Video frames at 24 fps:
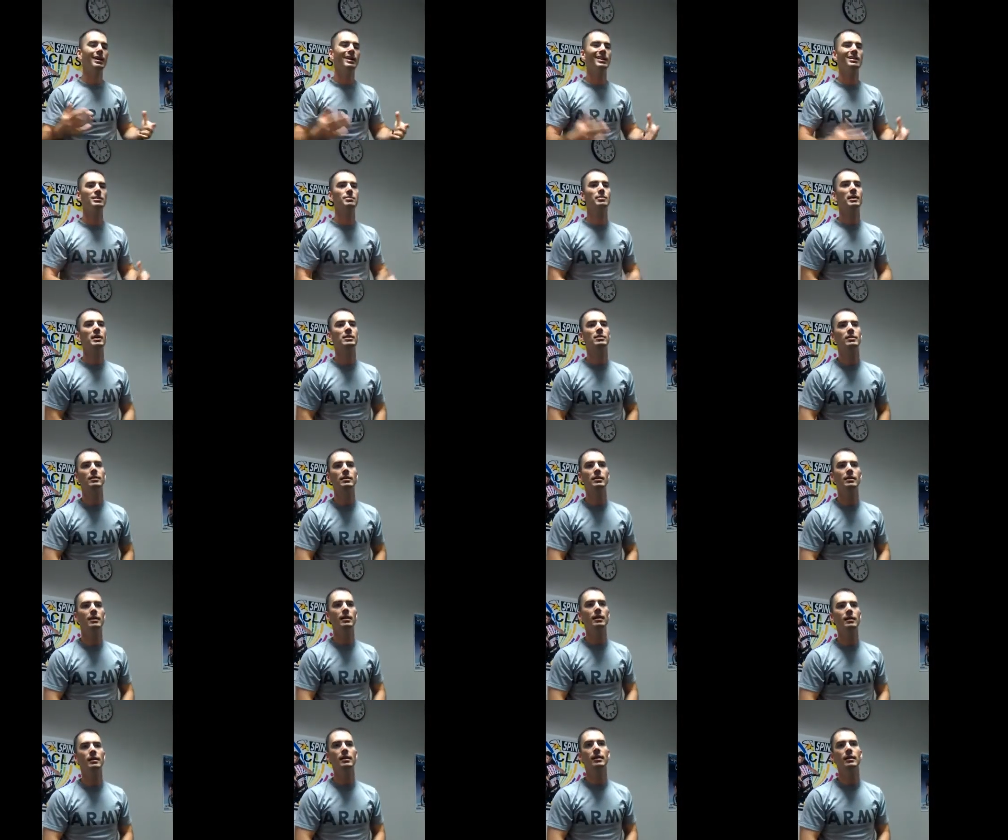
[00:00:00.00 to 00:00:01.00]
And it's basically
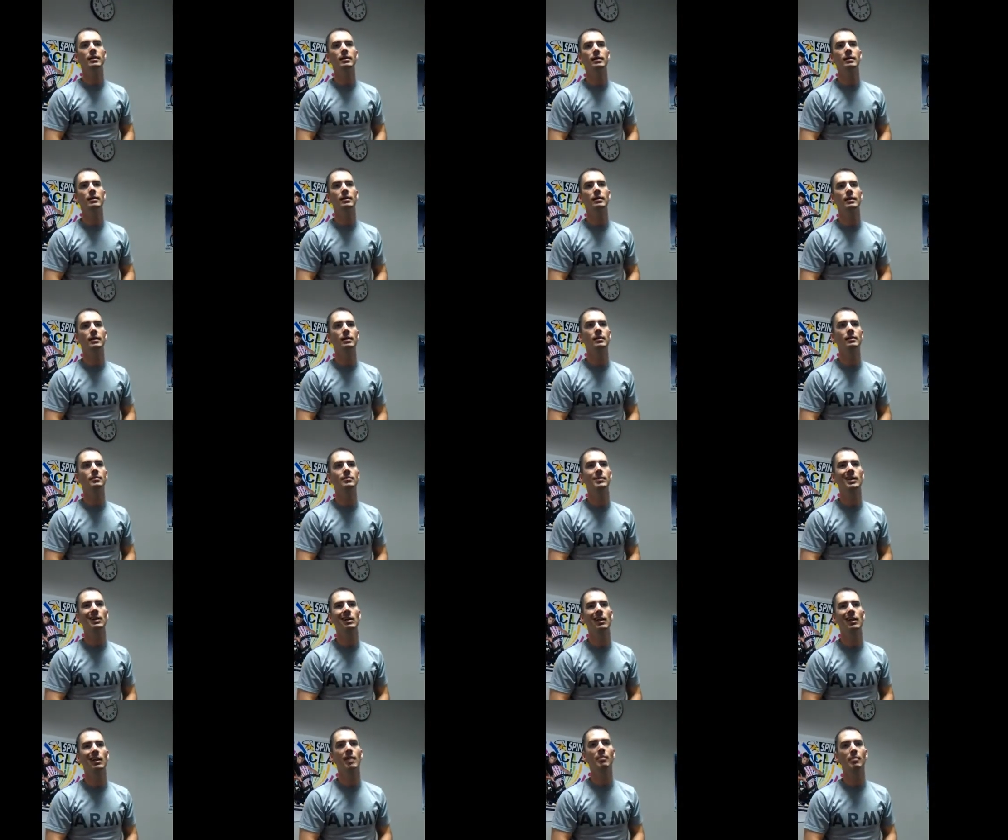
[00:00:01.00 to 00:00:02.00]
like
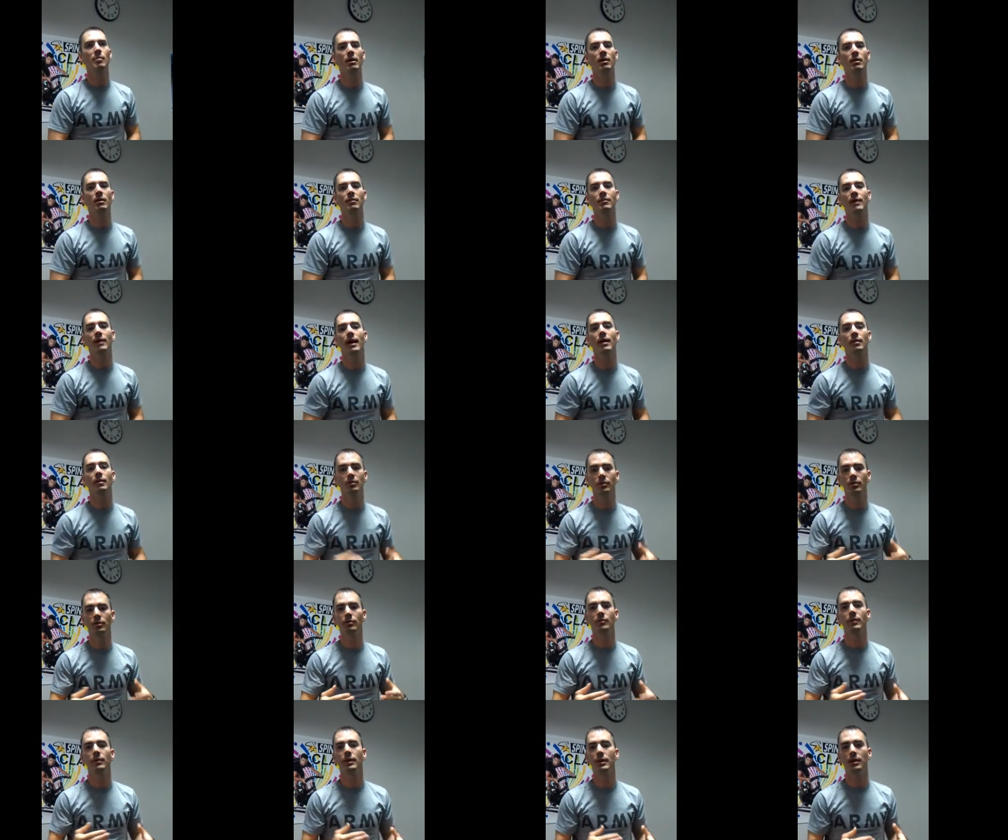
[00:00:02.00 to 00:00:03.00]
a library of
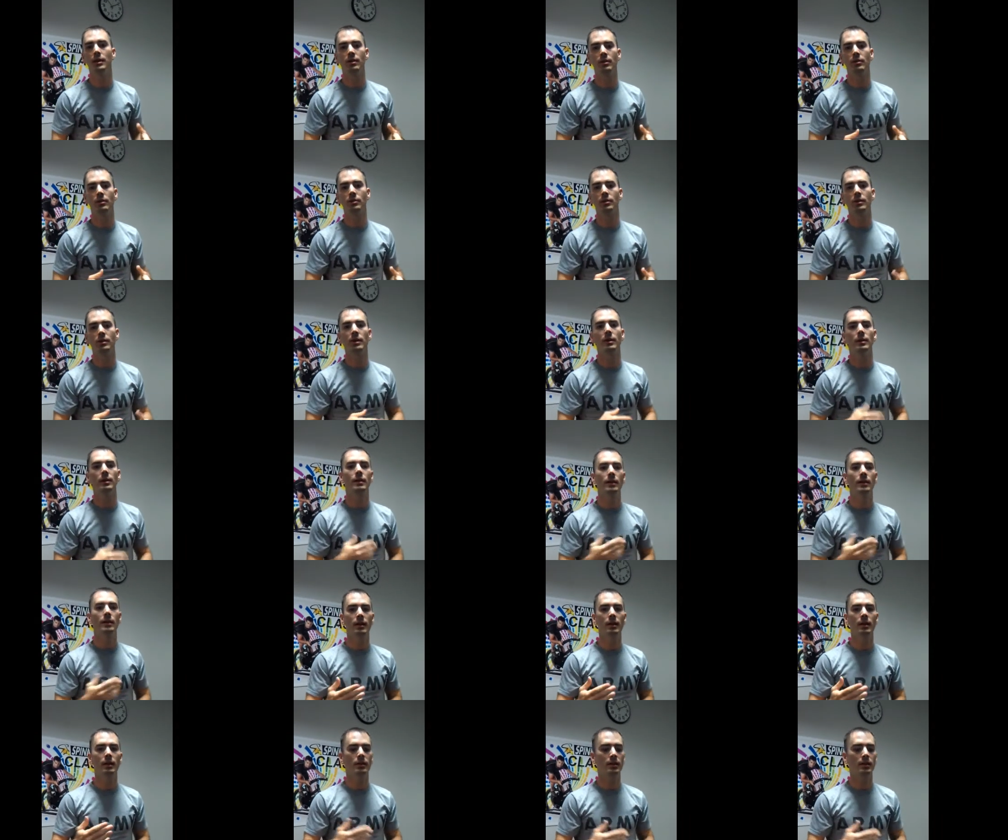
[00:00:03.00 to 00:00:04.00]
how-to videos
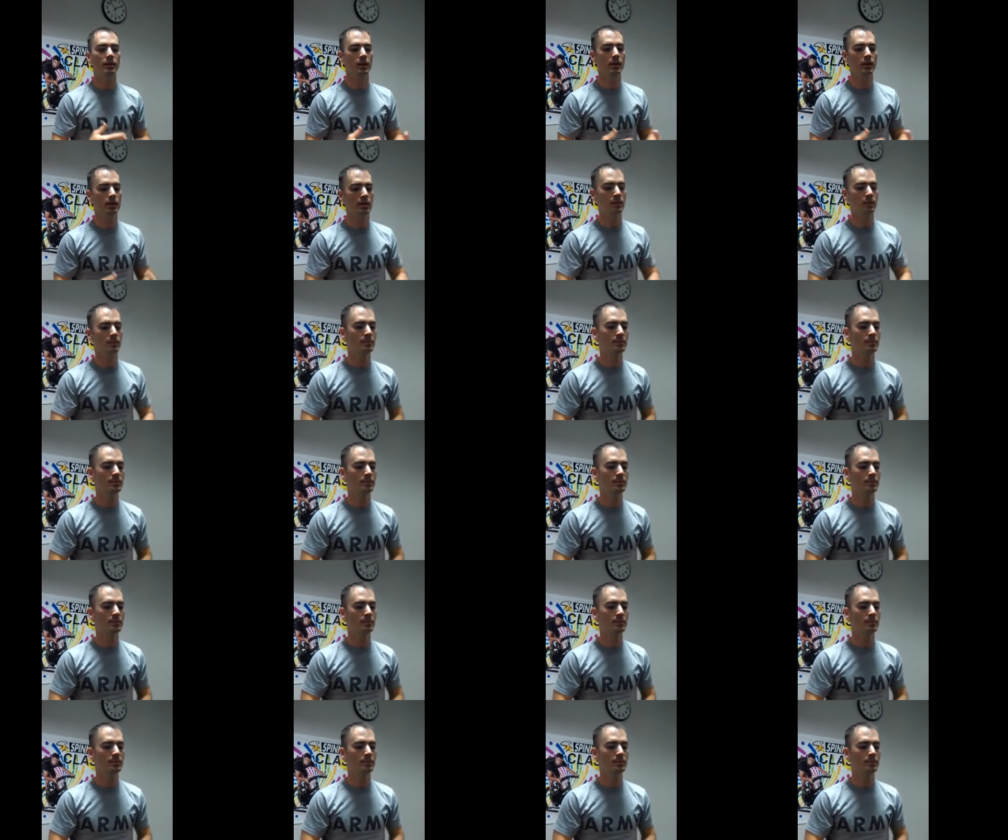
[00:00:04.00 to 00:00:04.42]
and